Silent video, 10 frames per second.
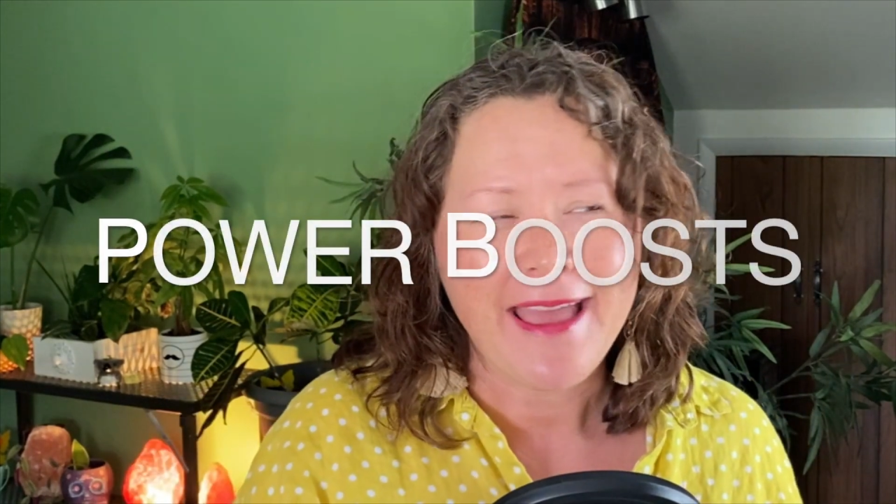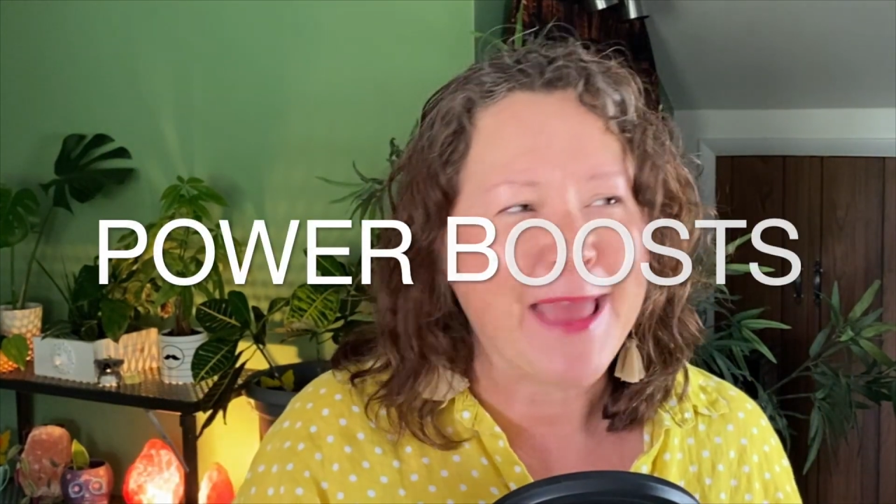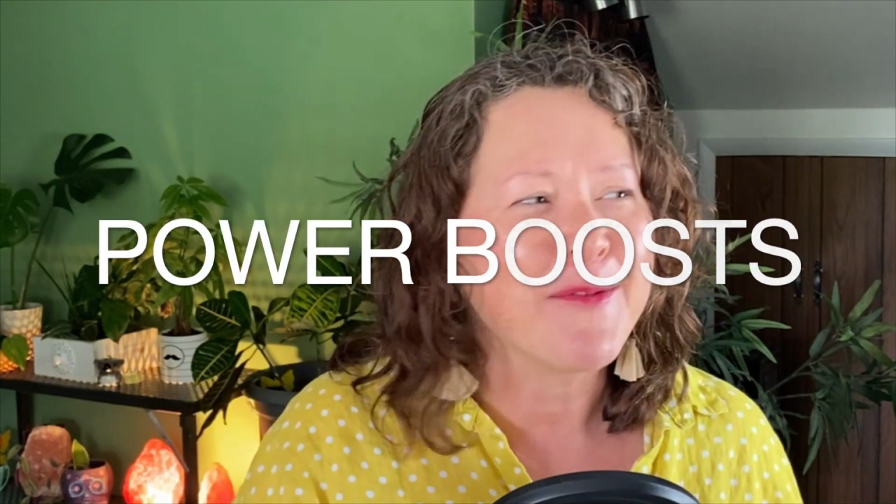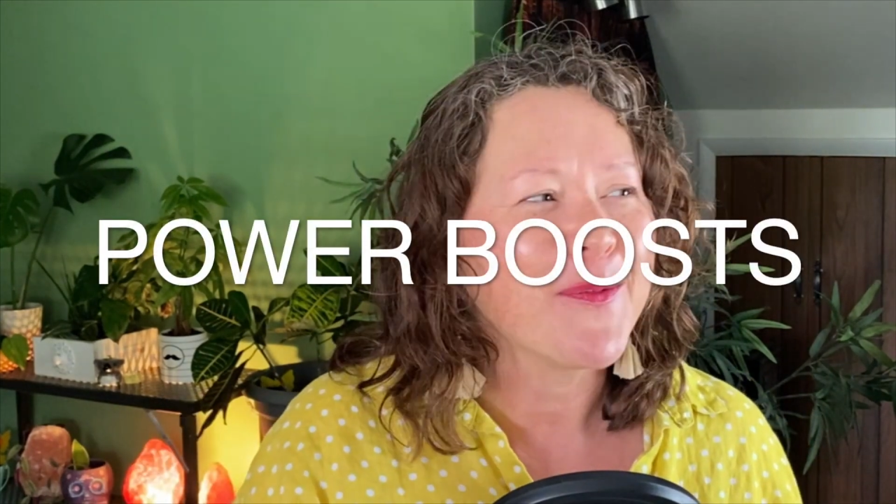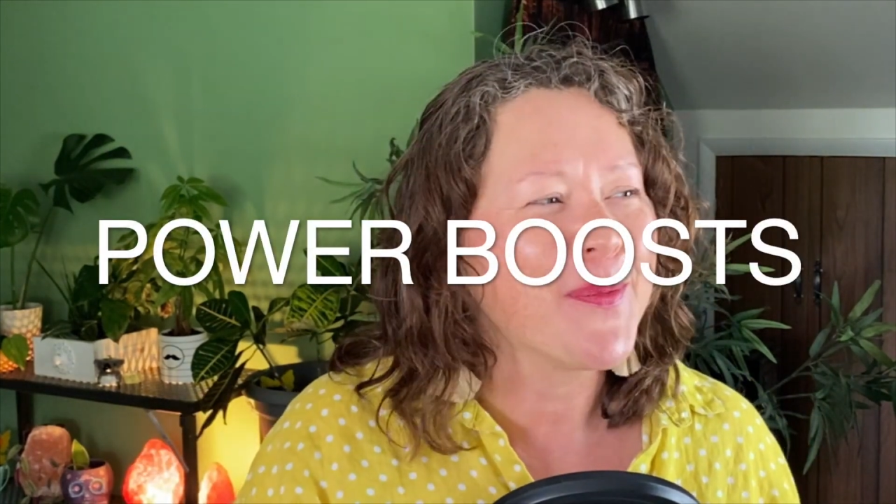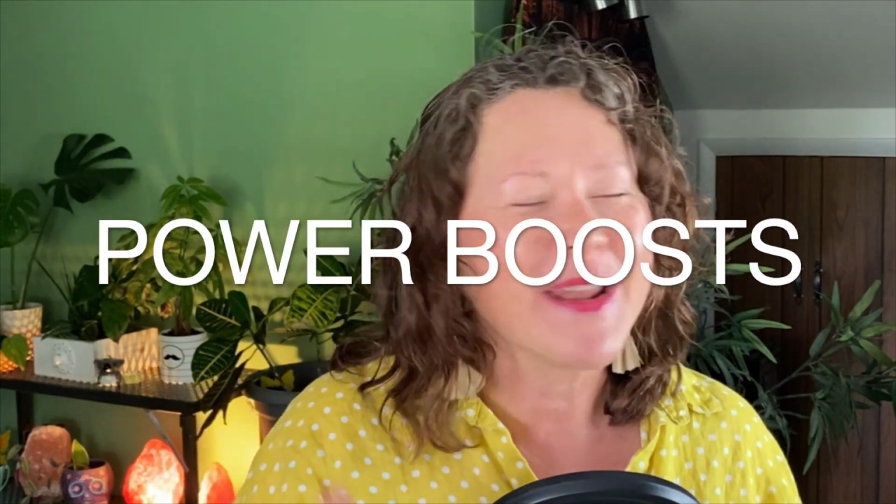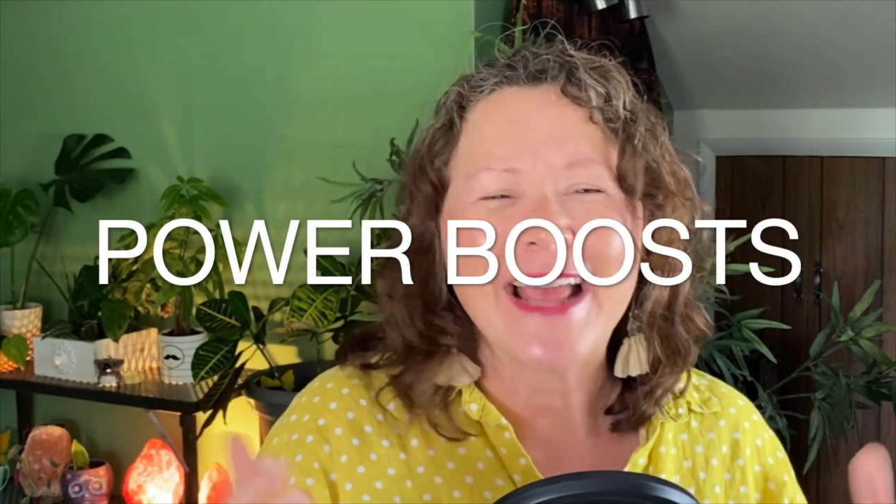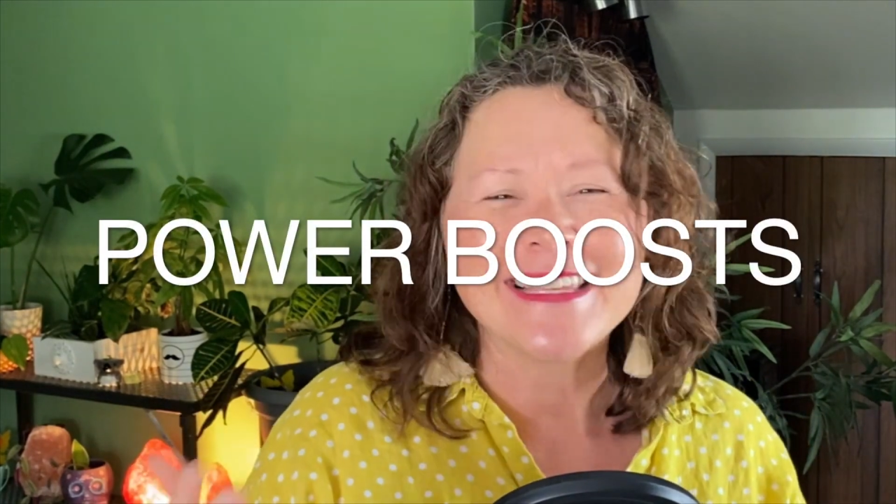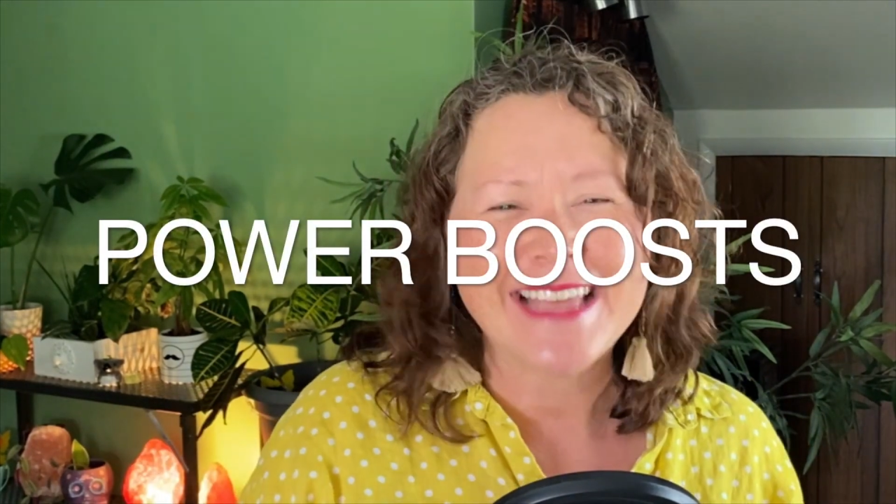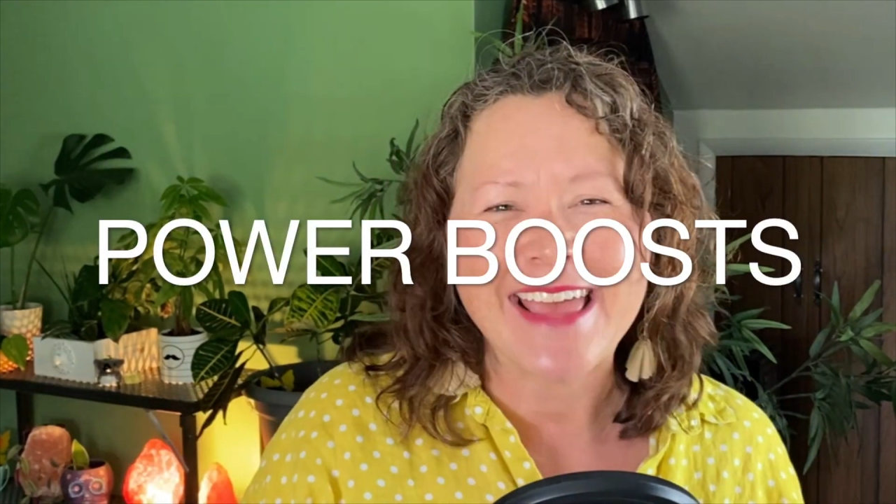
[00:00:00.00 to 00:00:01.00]
And when
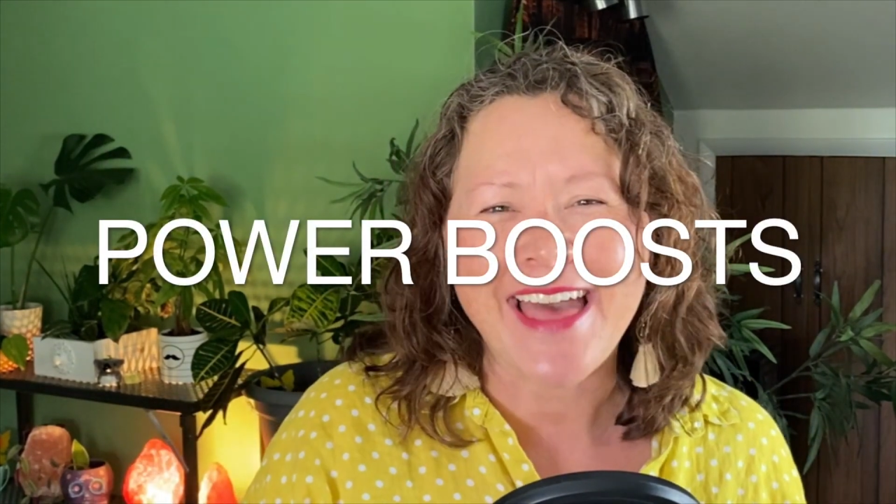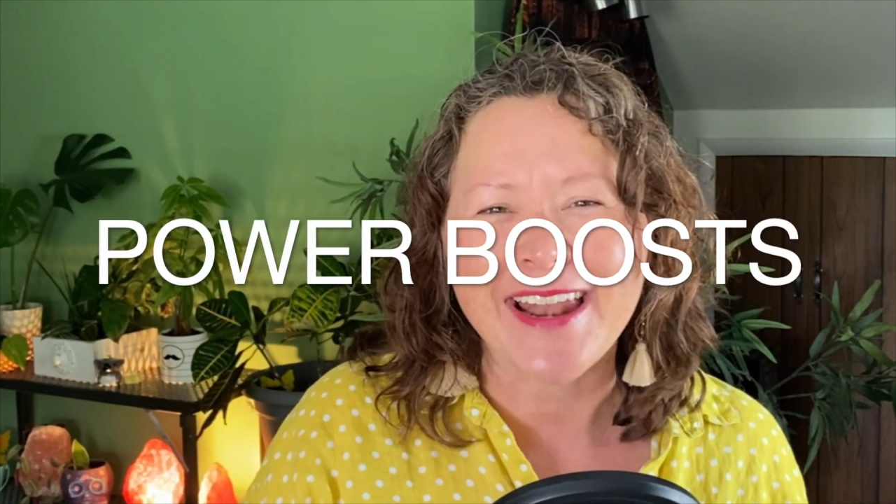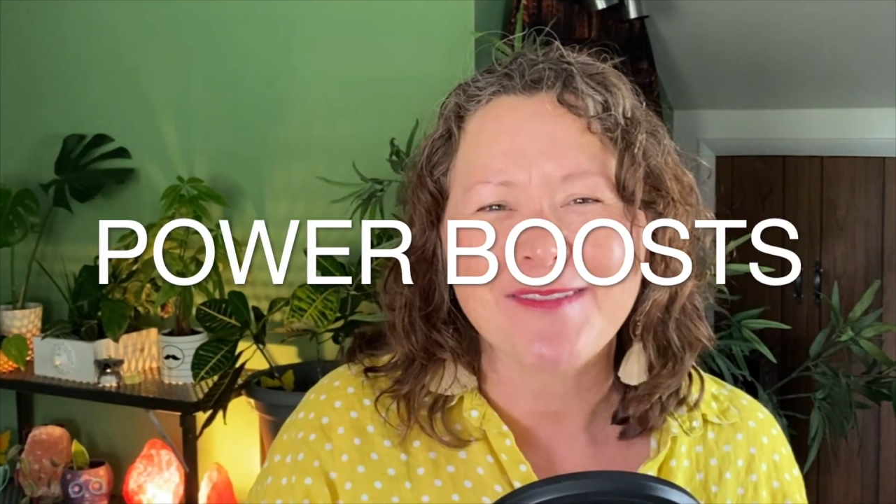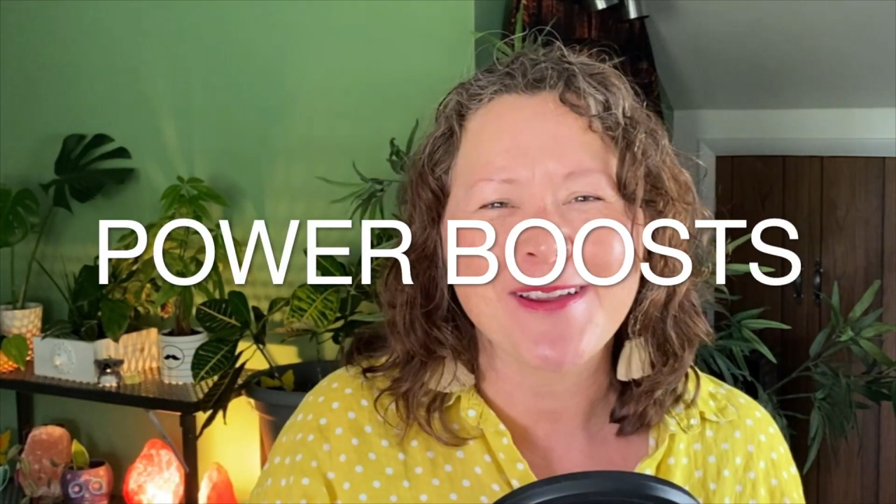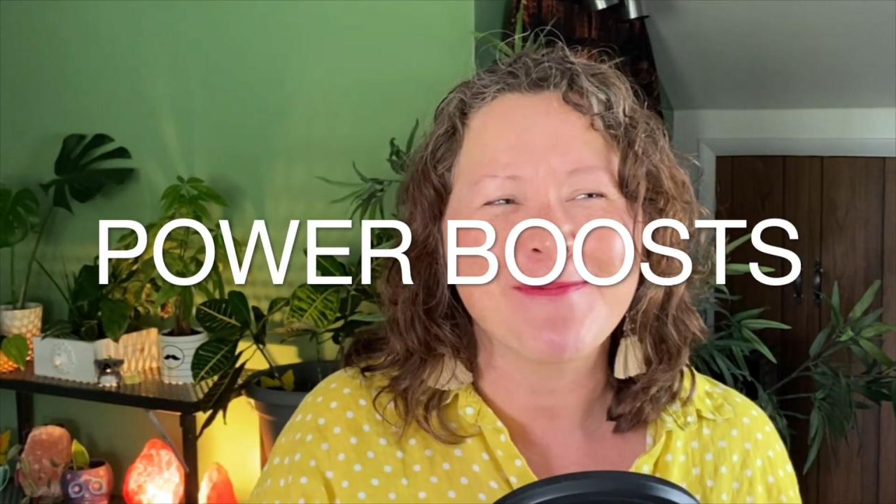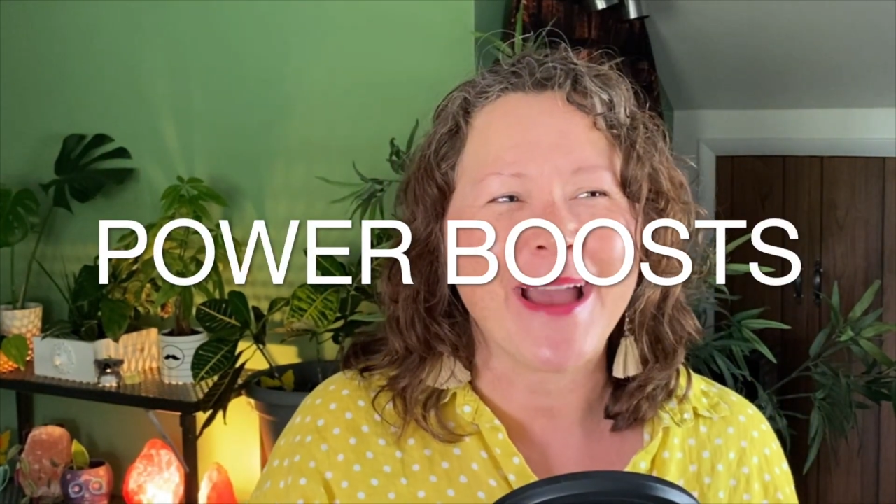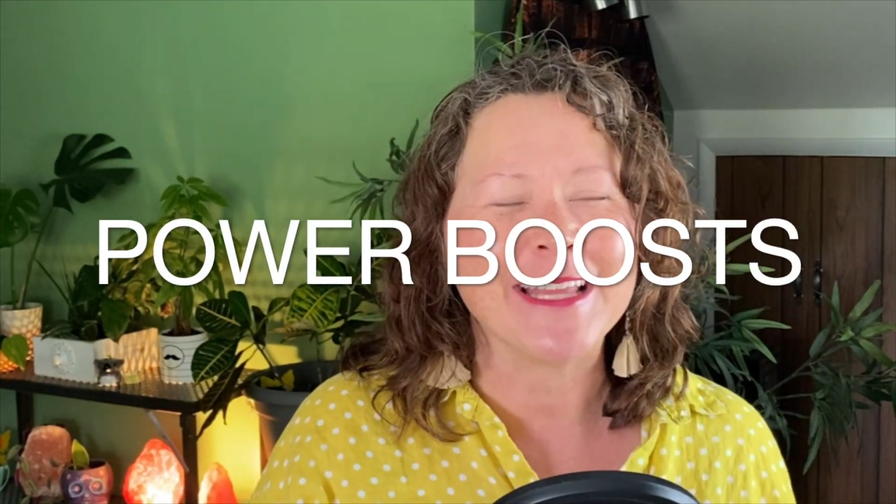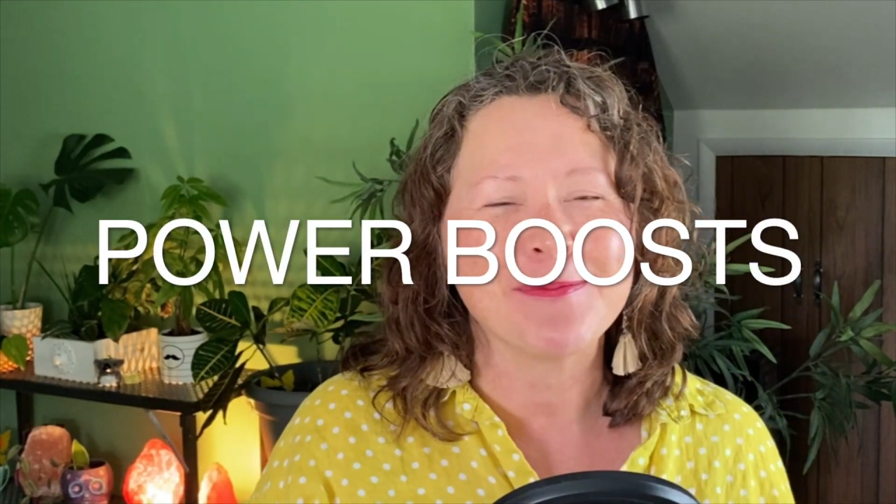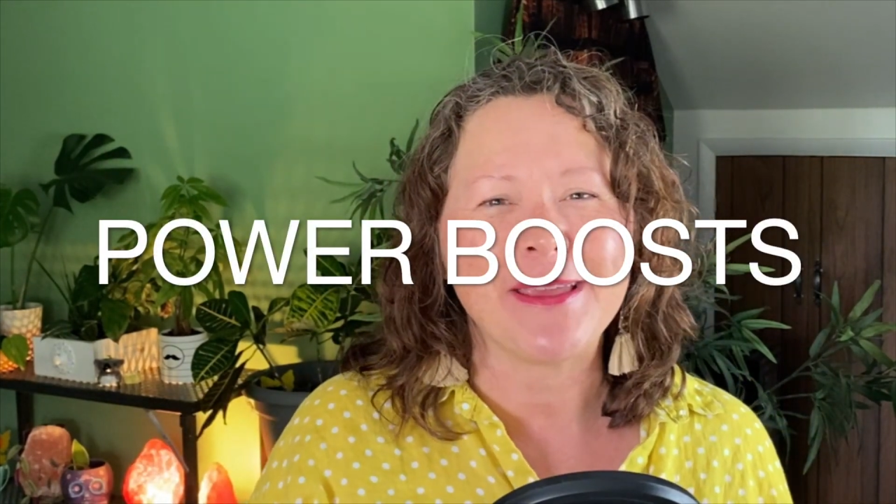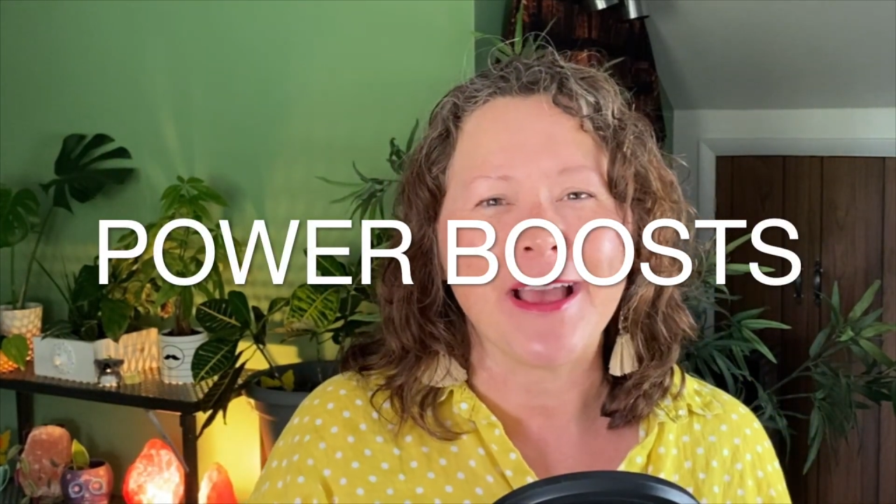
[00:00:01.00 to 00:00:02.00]
I say that, it
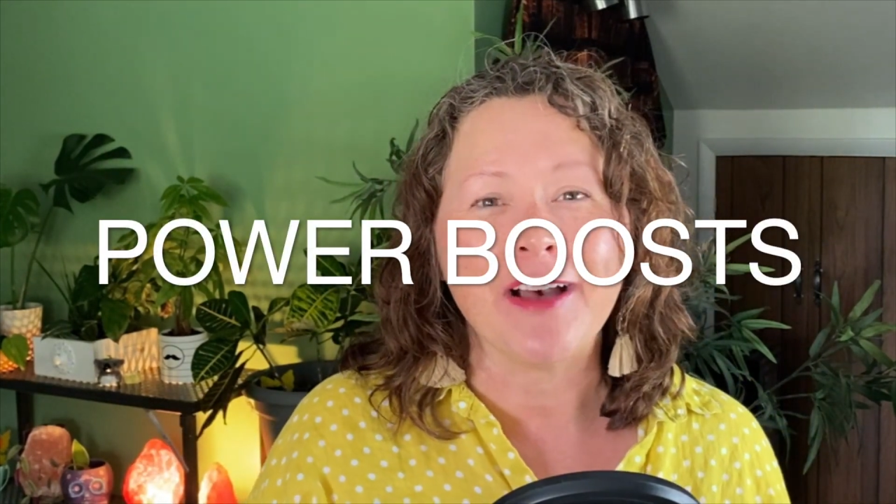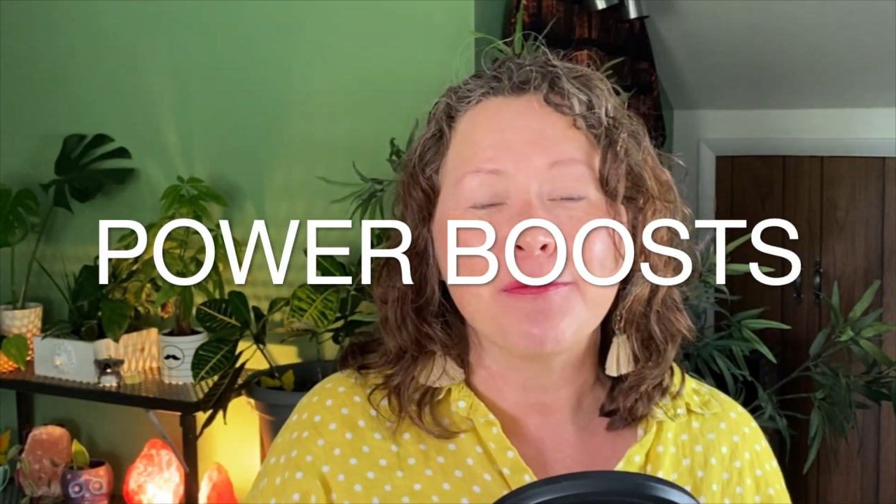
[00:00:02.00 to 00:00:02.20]
reminds me of